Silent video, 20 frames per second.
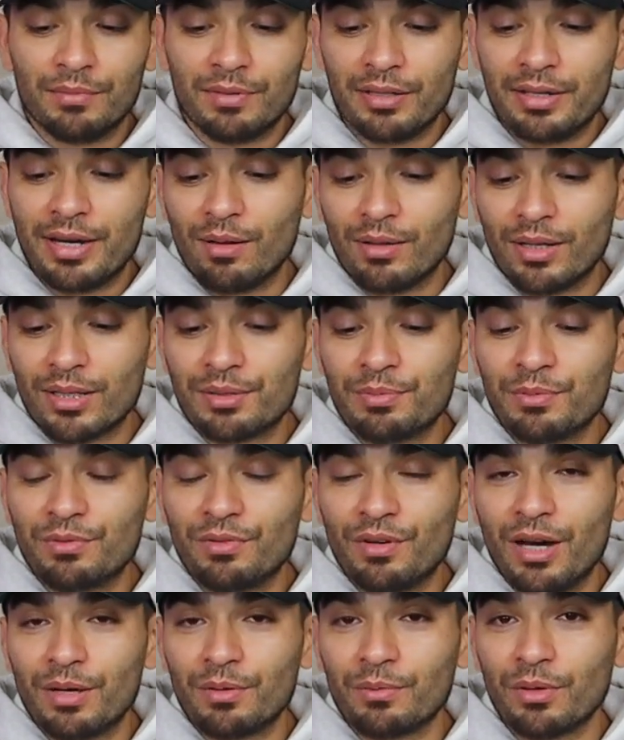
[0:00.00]
Now let's move
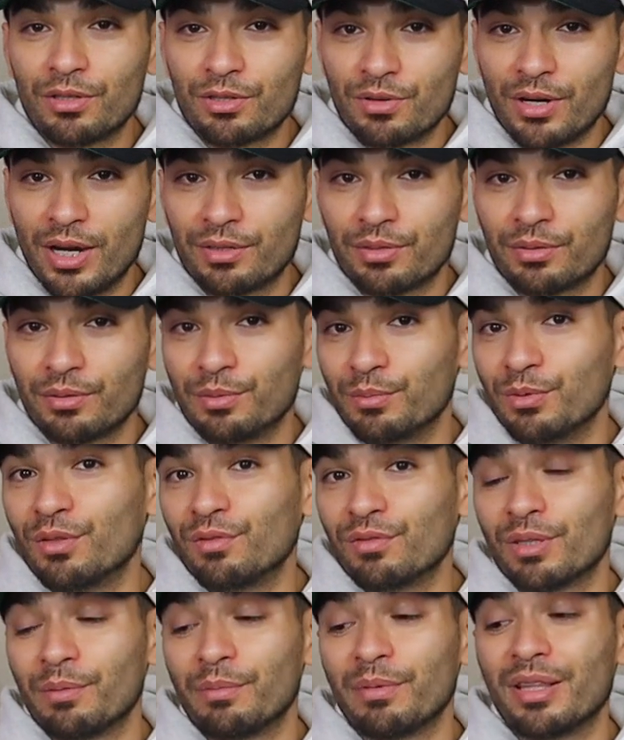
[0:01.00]
on with trying to
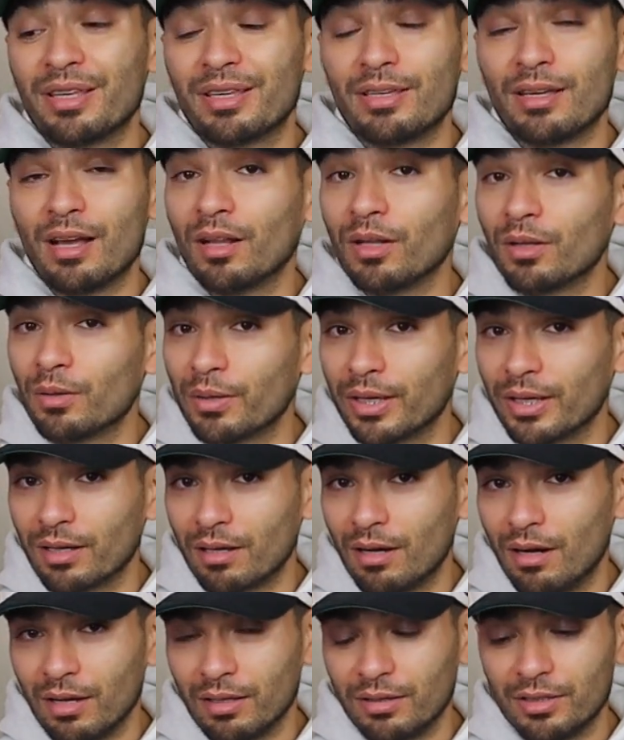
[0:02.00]
remove some of the yellowing
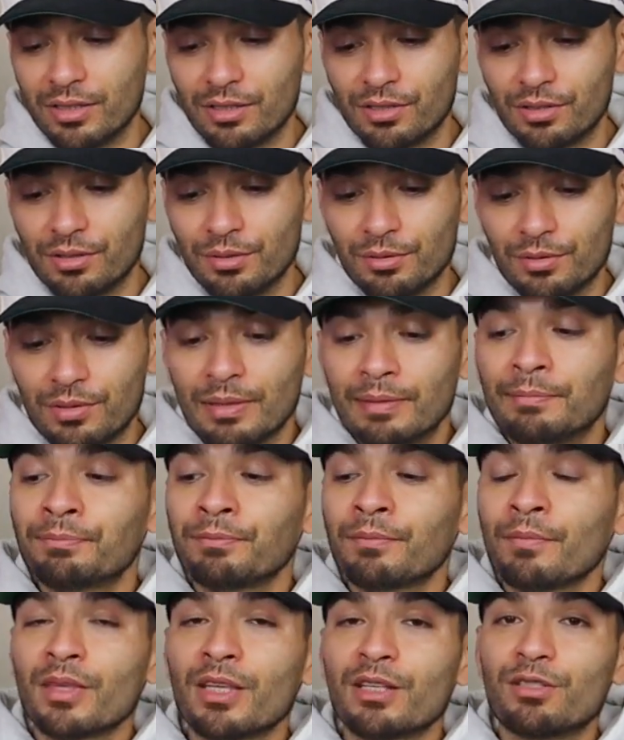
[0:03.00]
on these shoes.
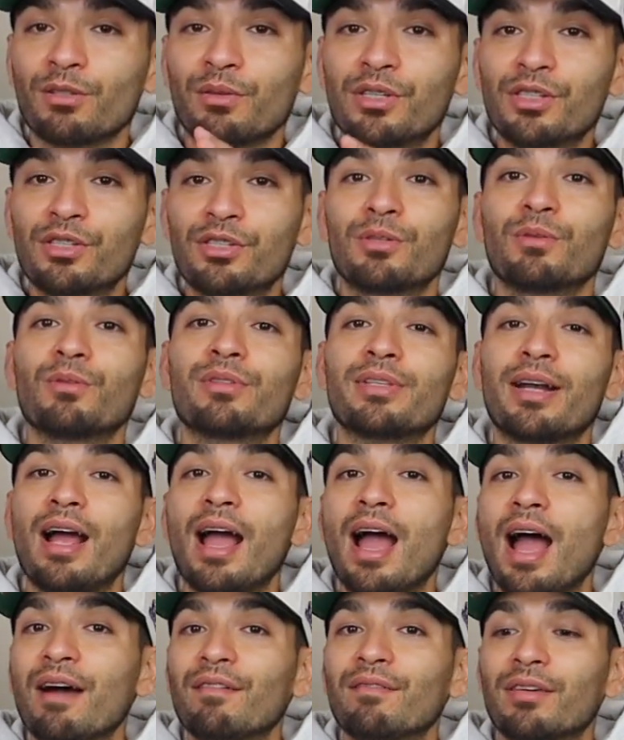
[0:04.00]
So these shoes that I
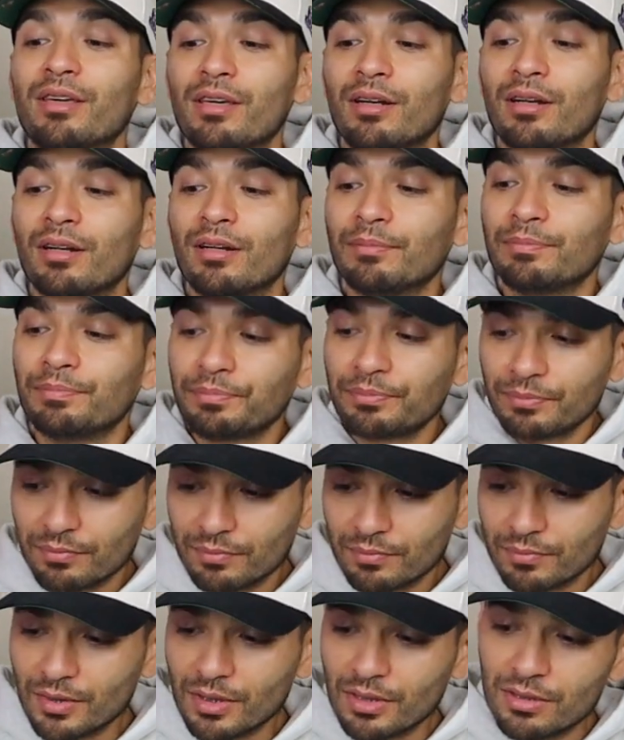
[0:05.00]
have here,
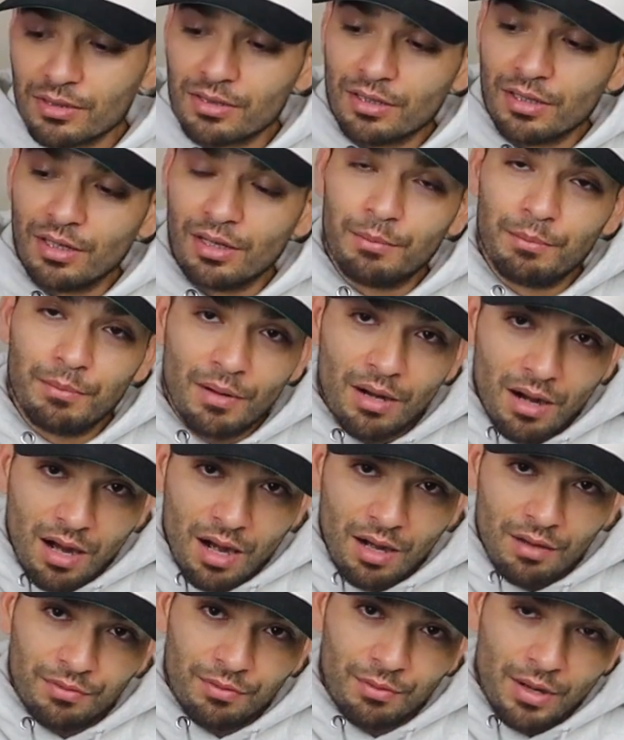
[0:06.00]
some
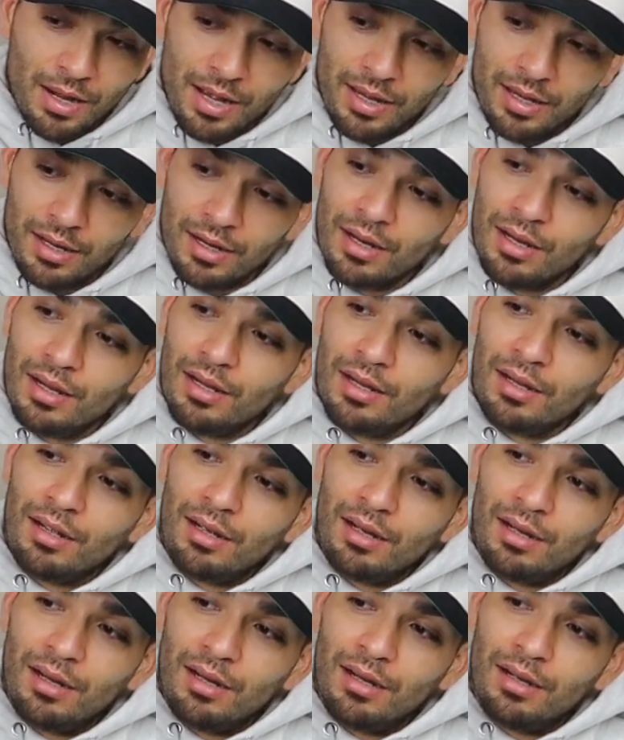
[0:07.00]
off-white,
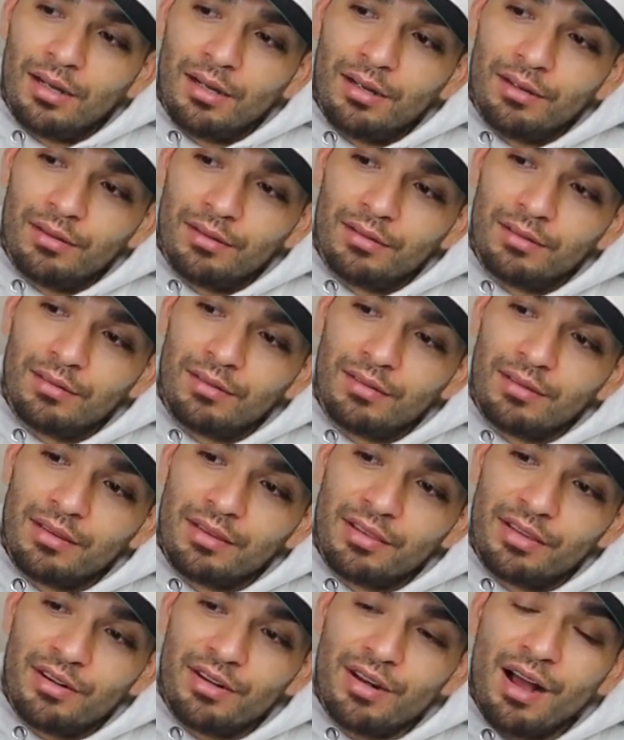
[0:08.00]

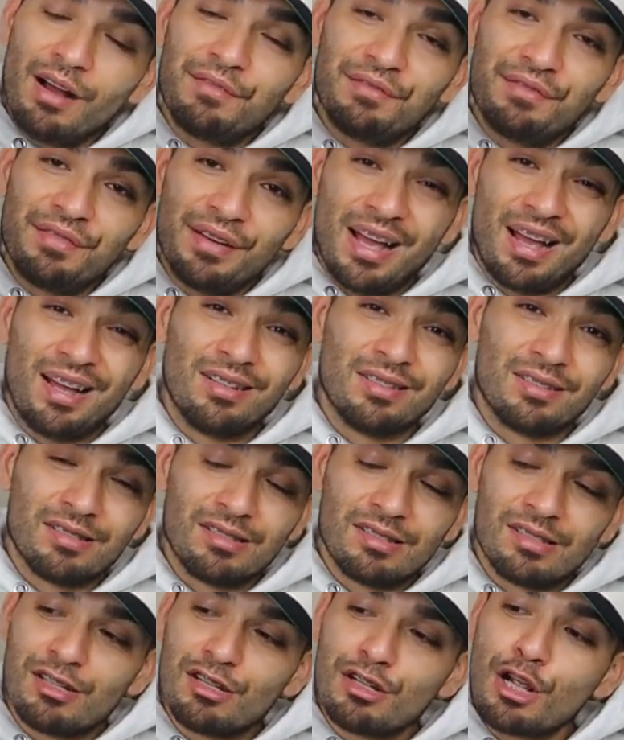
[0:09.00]
they're not Vans.